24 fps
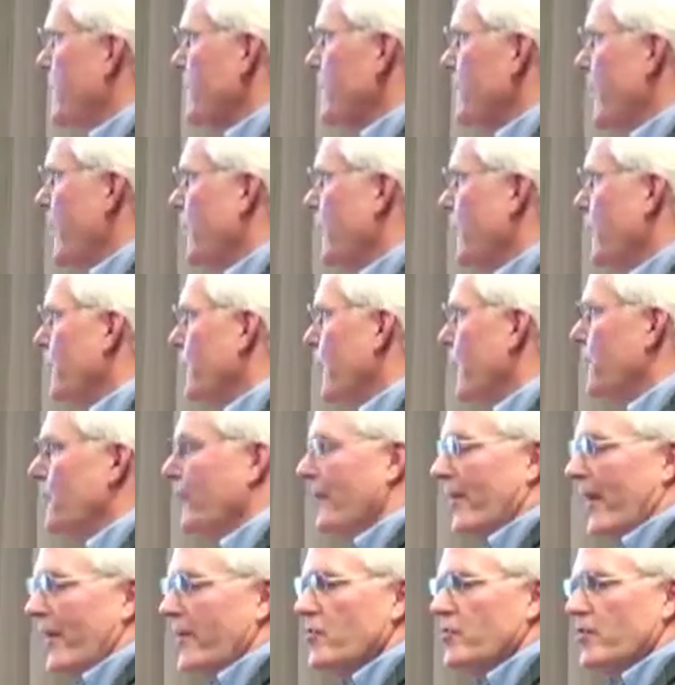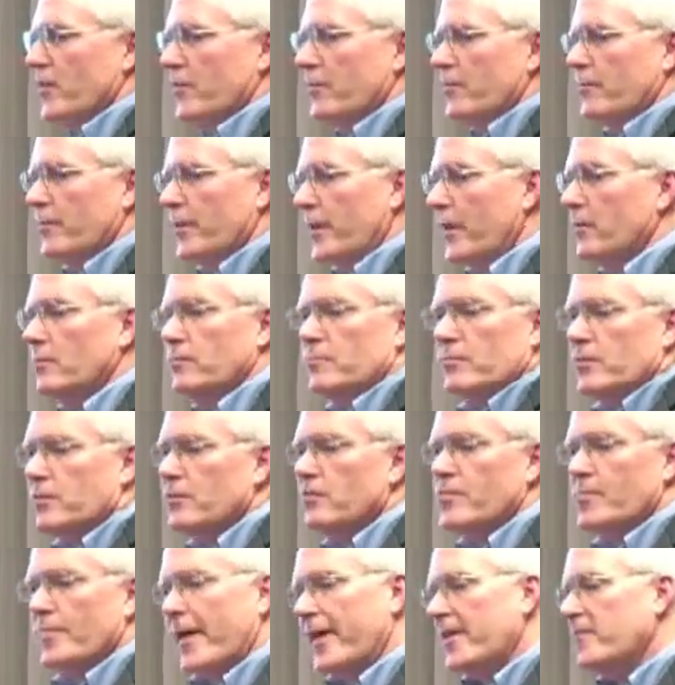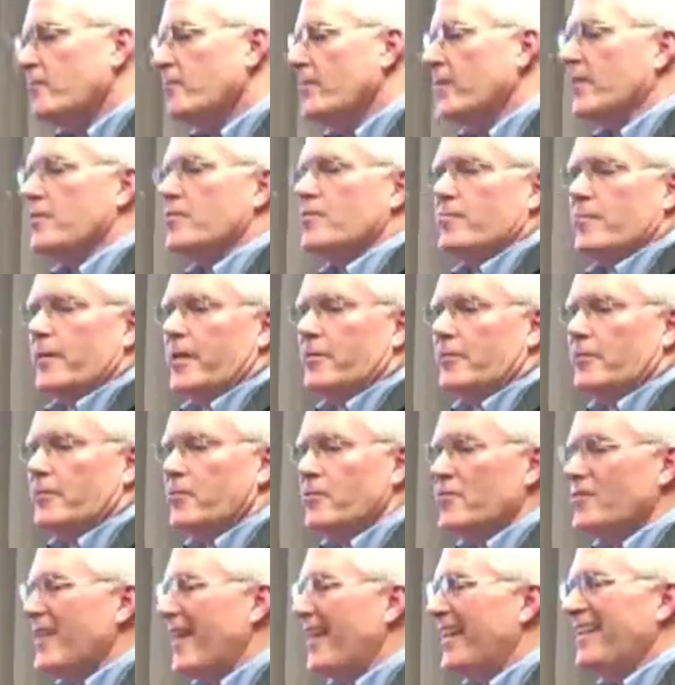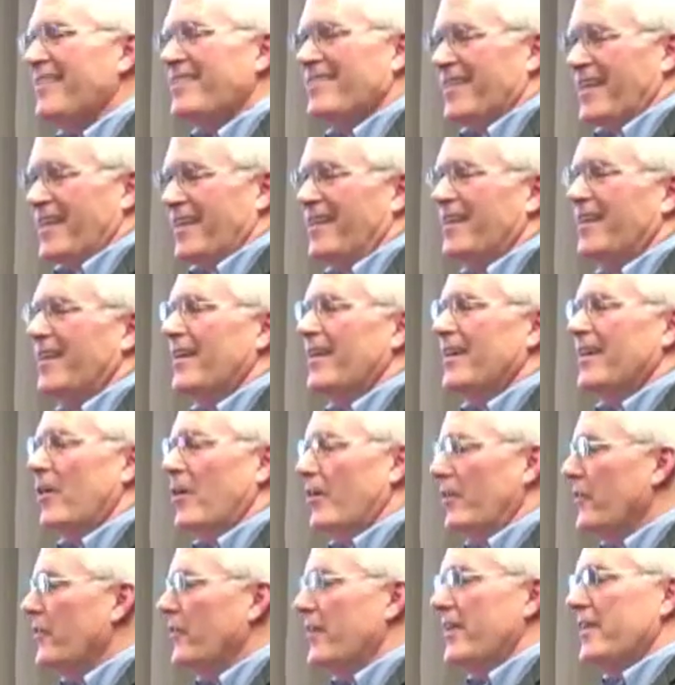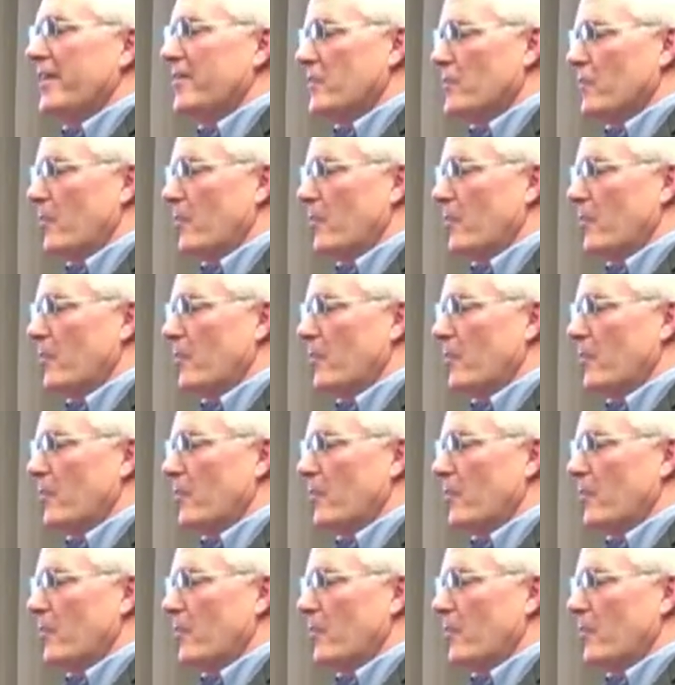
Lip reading: sample preparation. We don't use matrix. We don't use anything. All you need is